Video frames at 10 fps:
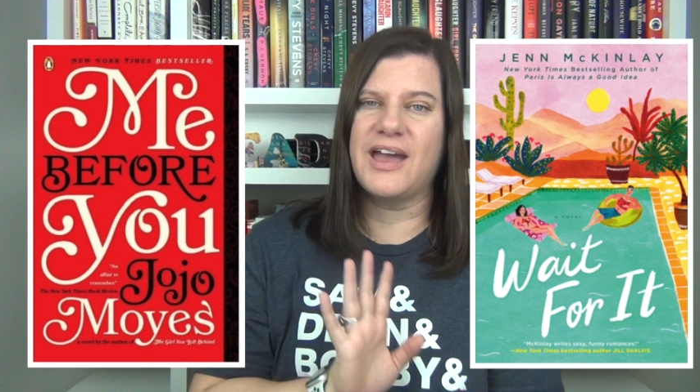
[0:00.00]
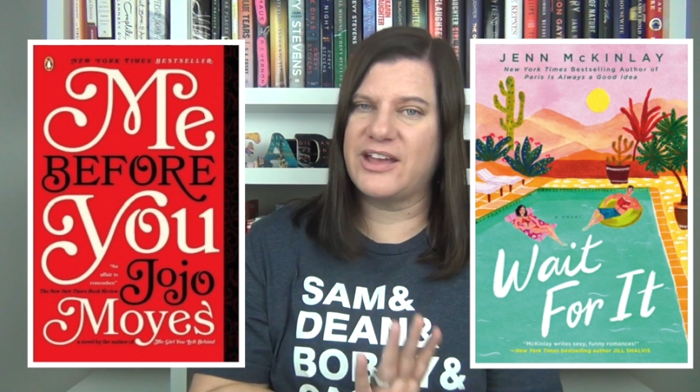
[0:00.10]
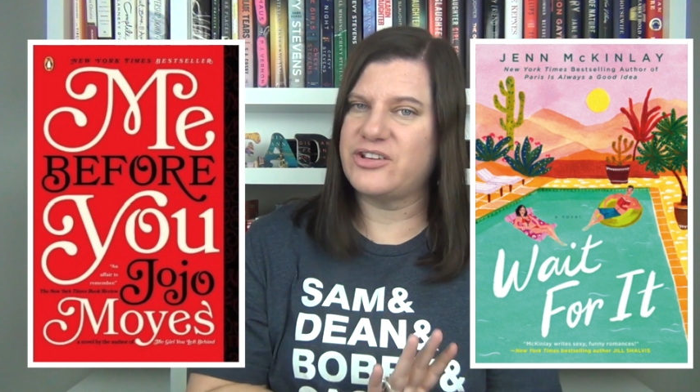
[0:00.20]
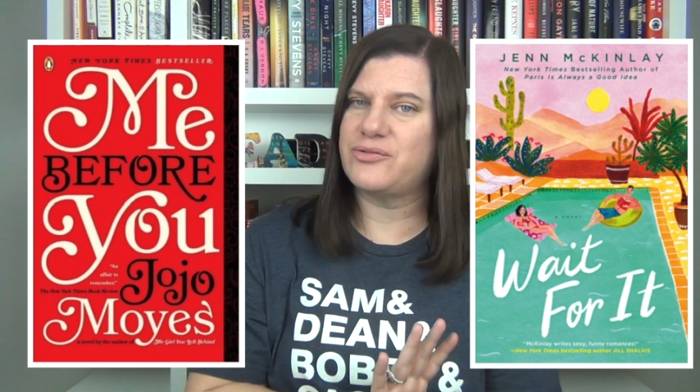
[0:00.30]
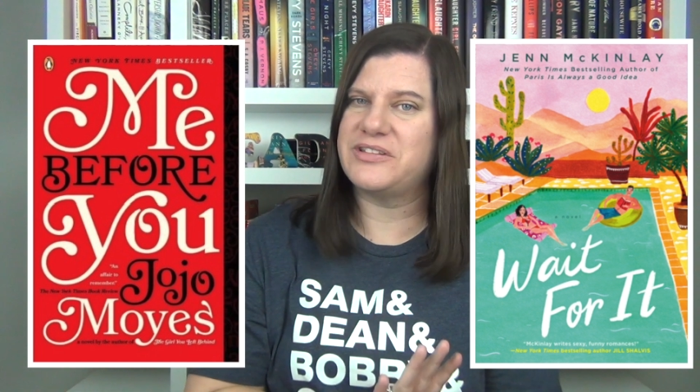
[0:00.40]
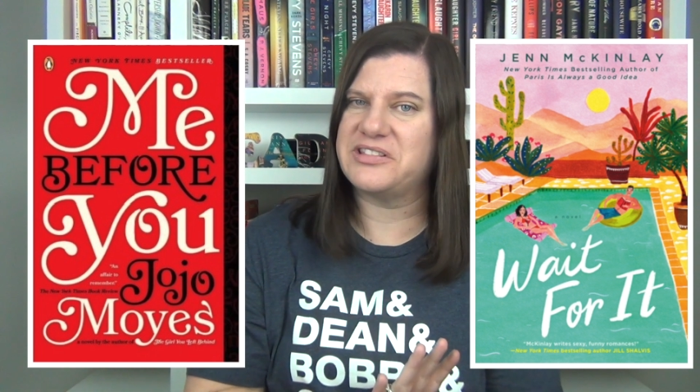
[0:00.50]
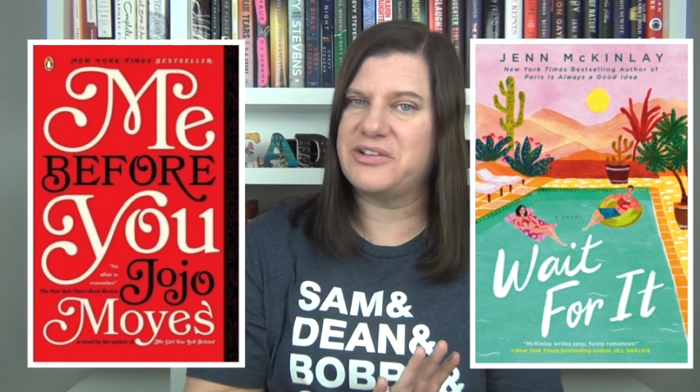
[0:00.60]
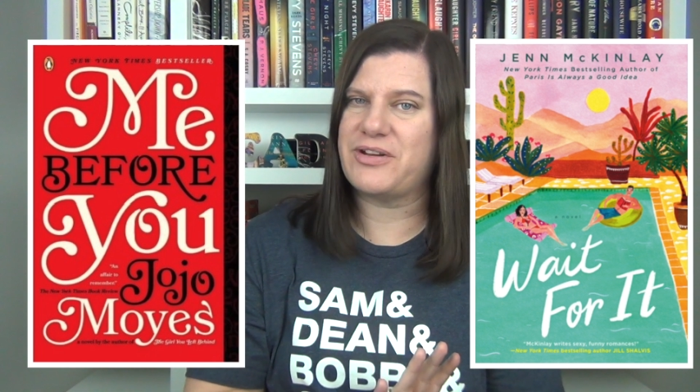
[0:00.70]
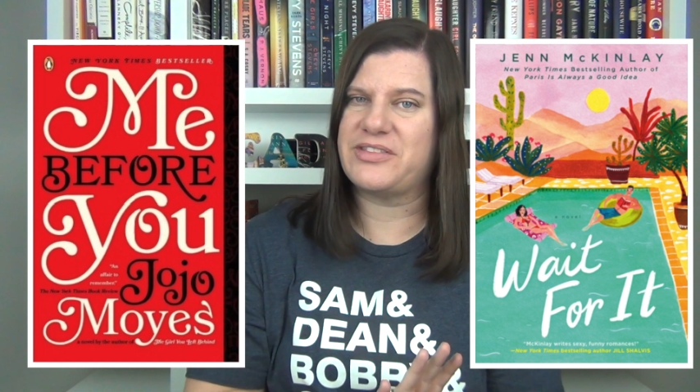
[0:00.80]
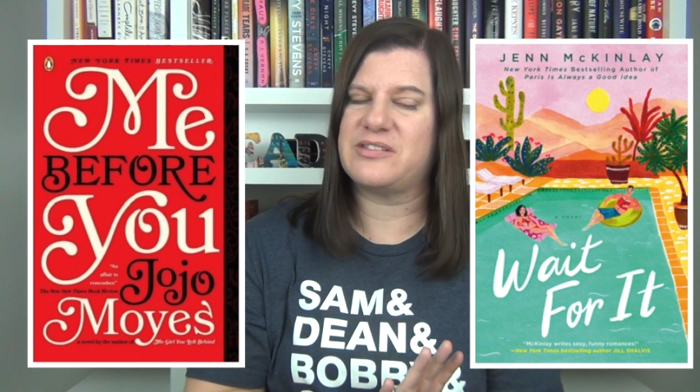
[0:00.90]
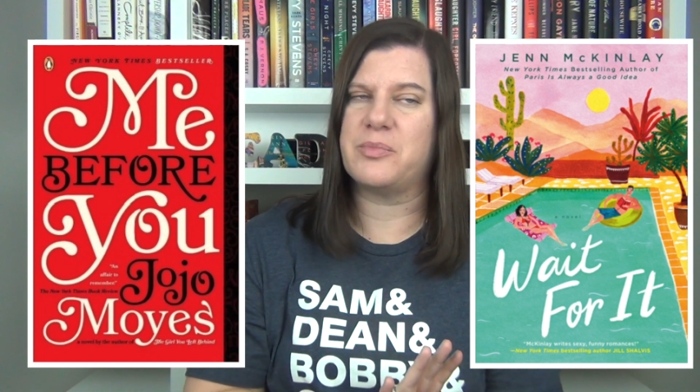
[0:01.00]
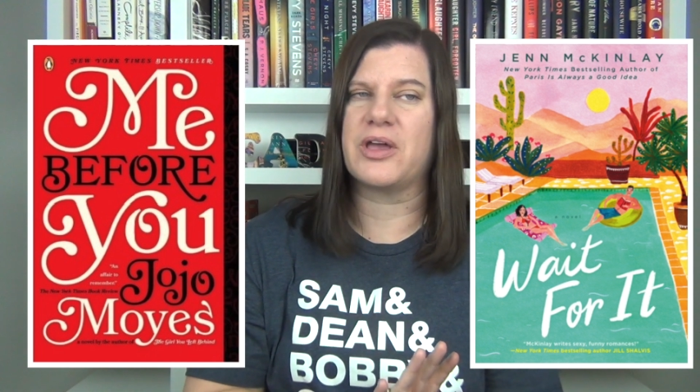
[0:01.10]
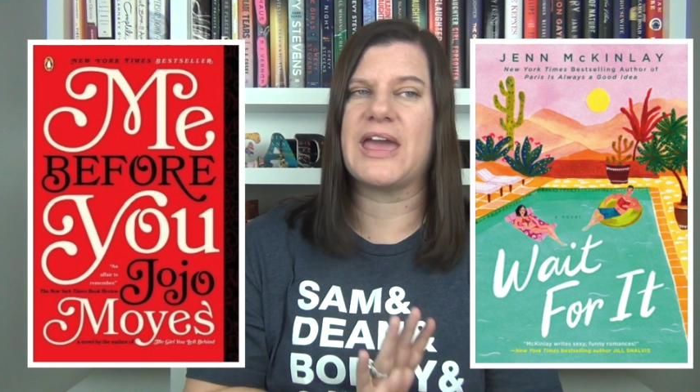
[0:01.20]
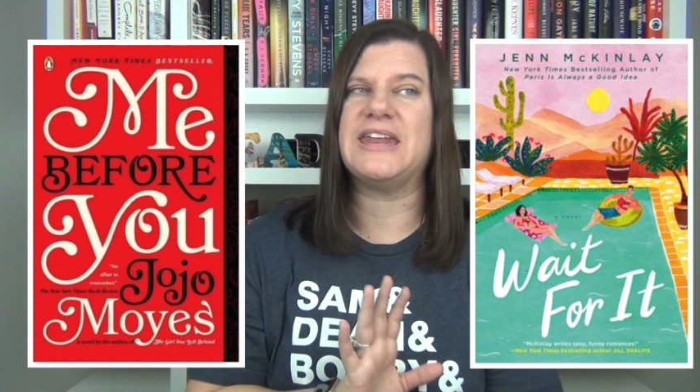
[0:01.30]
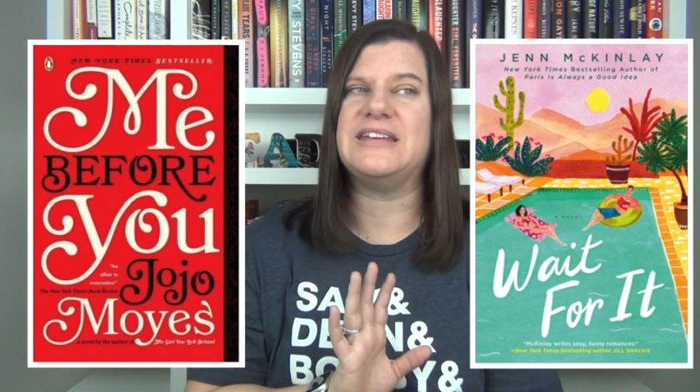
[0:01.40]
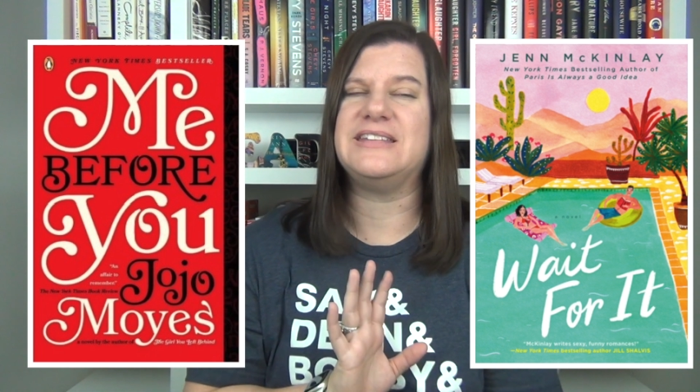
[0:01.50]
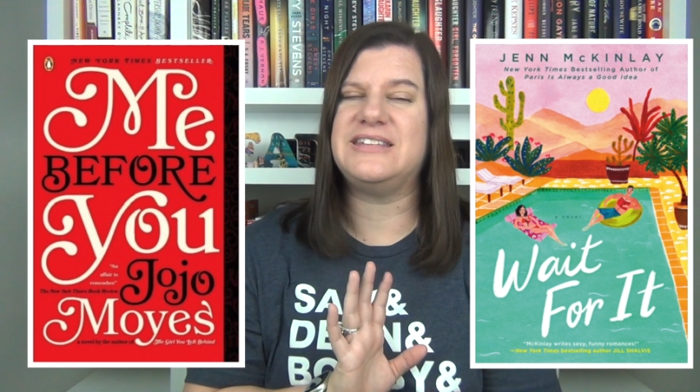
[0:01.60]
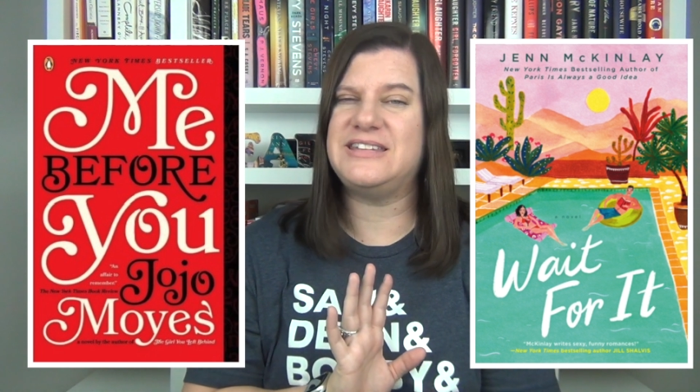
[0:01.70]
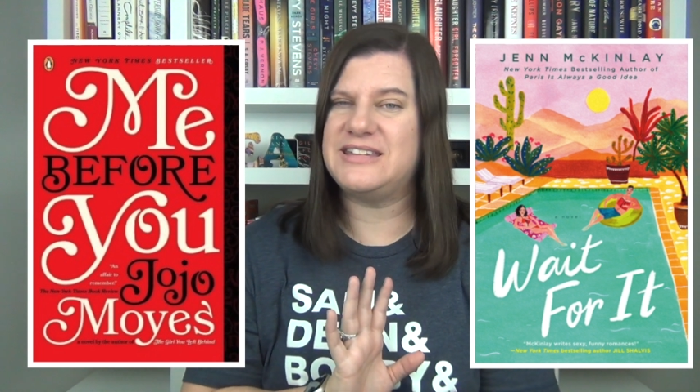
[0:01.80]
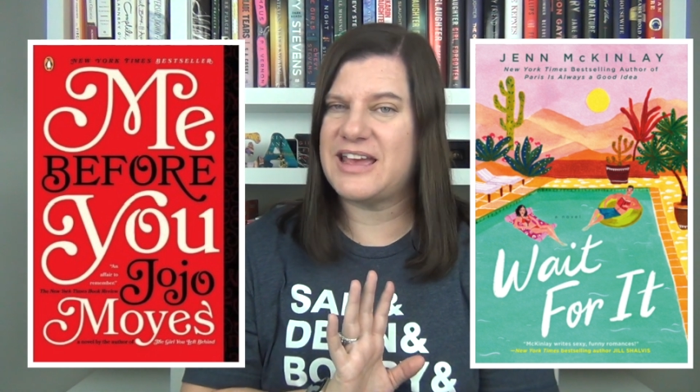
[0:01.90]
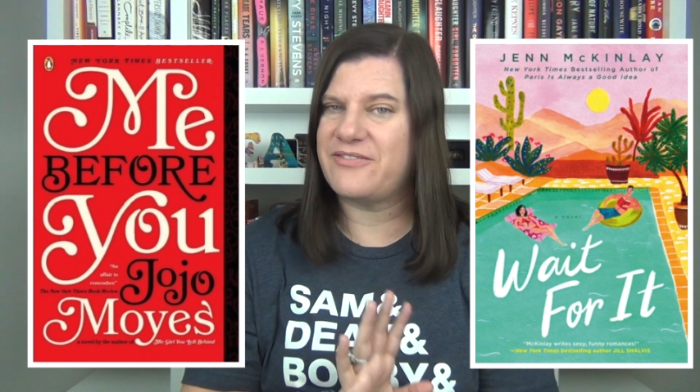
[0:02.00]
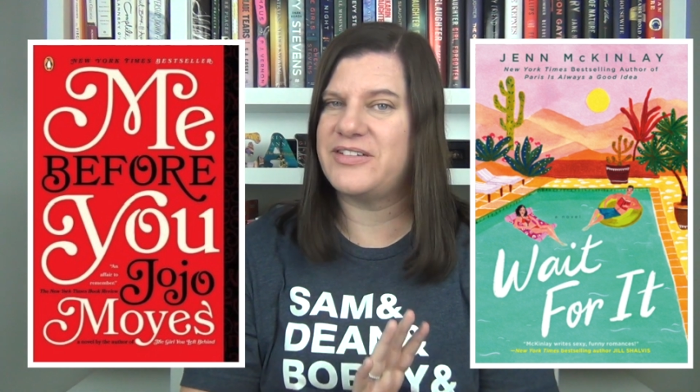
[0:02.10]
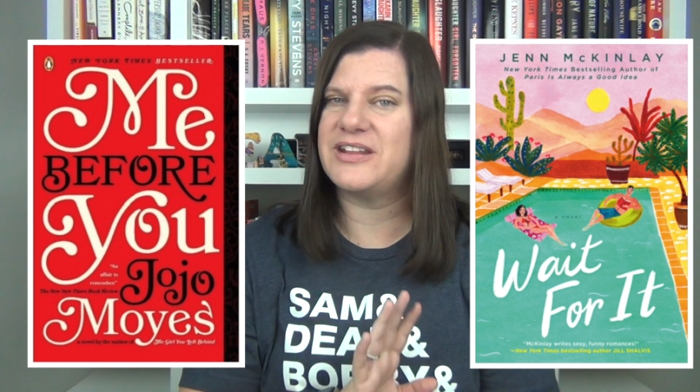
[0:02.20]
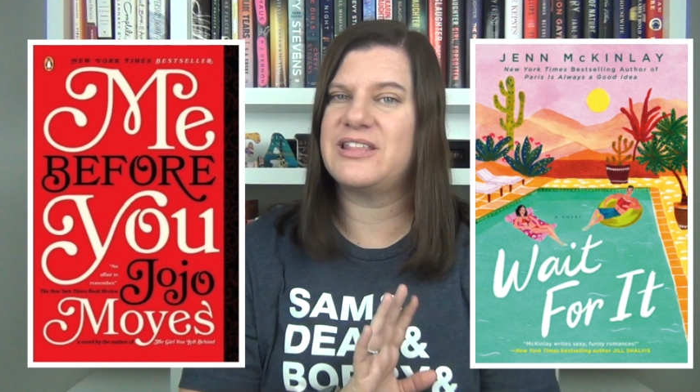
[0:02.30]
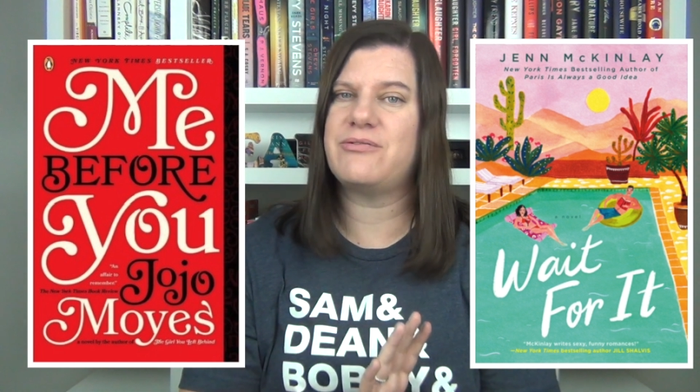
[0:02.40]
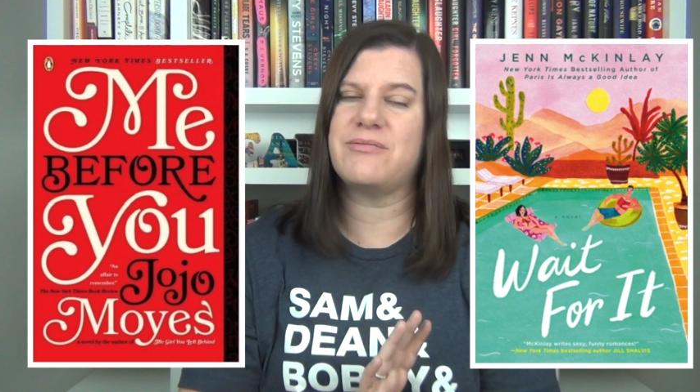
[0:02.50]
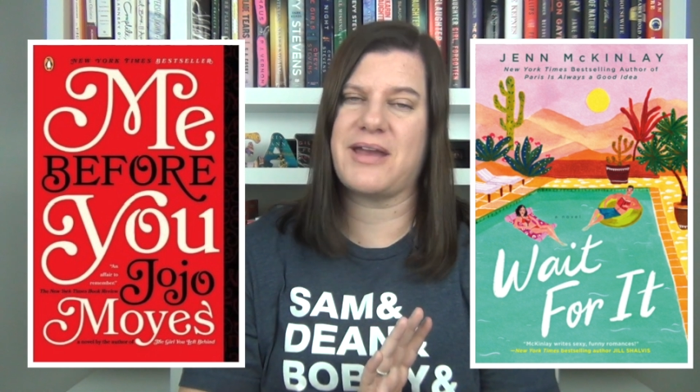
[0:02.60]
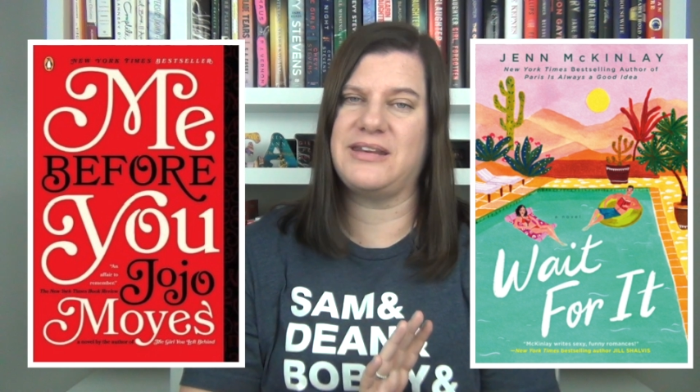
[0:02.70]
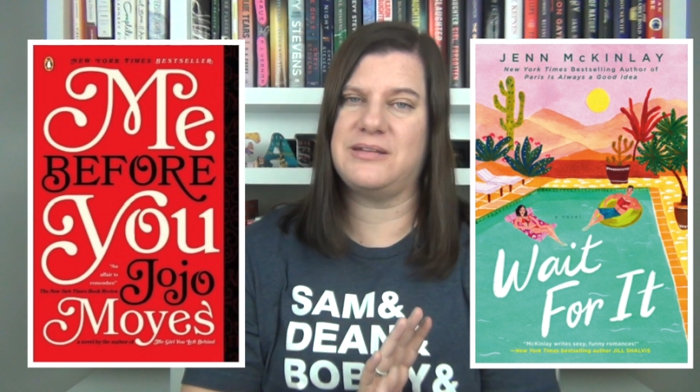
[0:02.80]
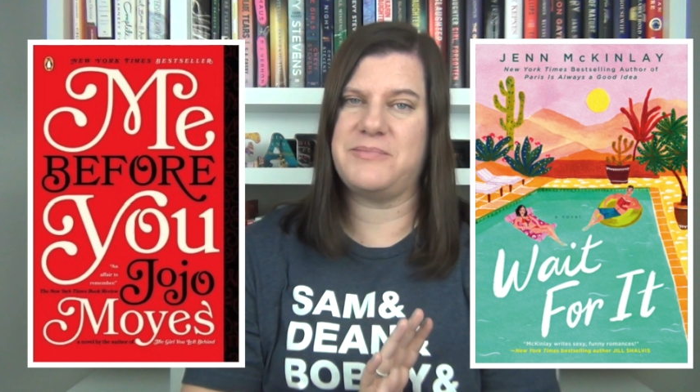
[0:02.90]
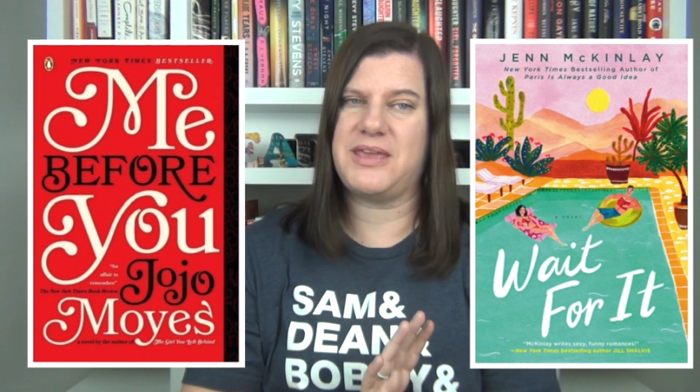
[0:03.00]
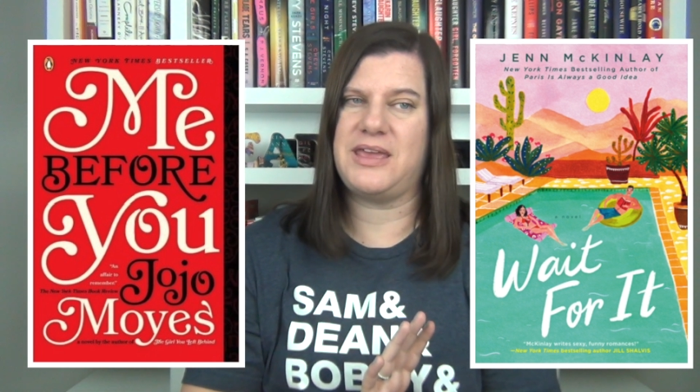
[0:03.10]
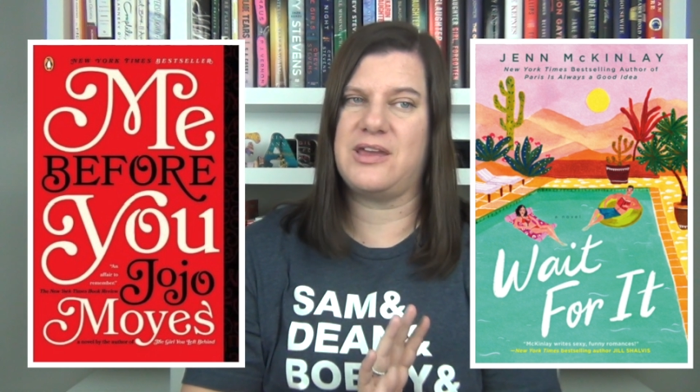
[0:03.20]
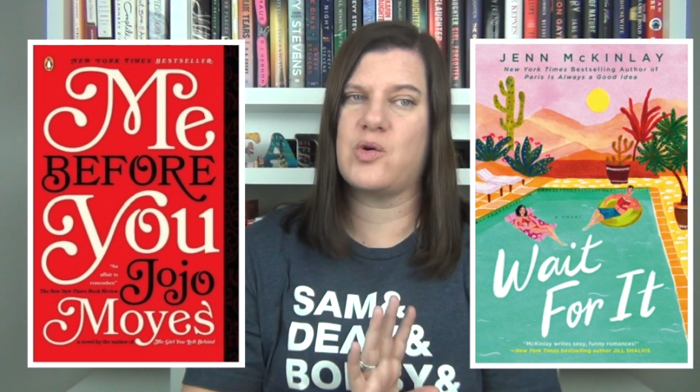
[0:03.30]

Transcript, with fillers: I just recently read this book and it definitely reminded me